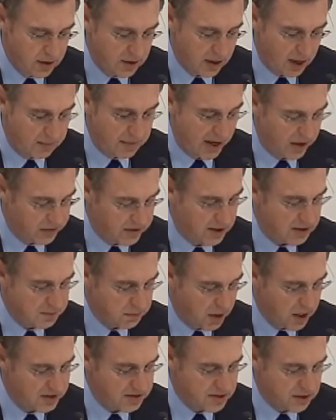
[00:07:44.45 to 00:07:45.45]
about this
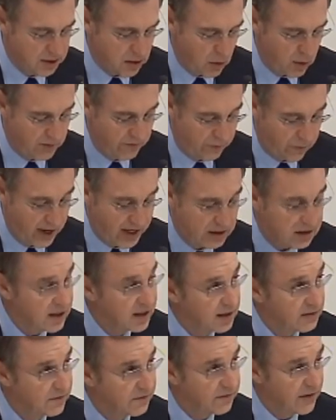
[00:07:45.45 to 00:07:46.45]
months ago and
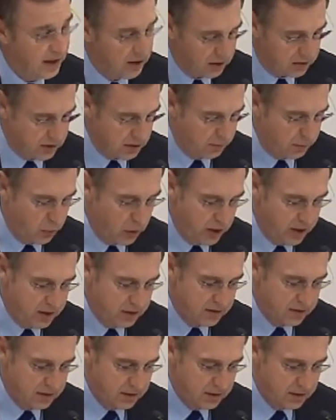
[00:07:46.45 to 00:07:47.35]
frankly failed to put